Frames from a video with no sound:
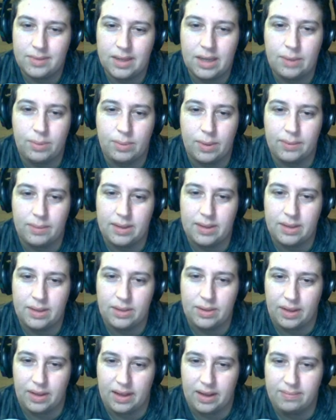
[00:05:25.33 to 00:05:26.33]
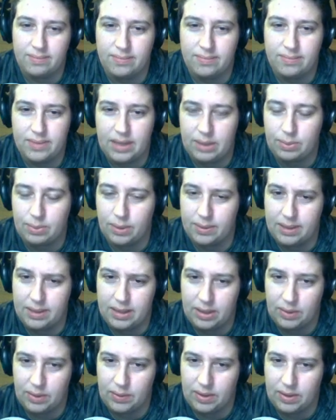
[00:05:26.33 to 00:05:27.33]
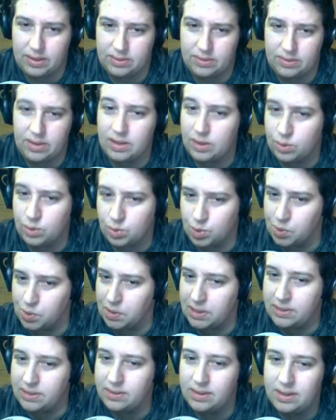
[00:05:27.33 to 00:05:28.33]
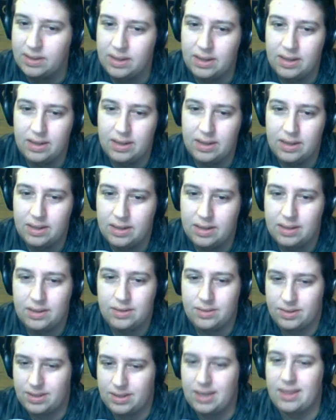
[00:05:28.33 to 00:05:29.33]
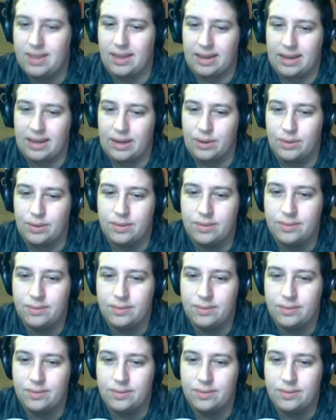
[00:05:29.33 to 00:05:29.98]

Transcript: He probably knew that. He probably knew you drew it. Say thank you.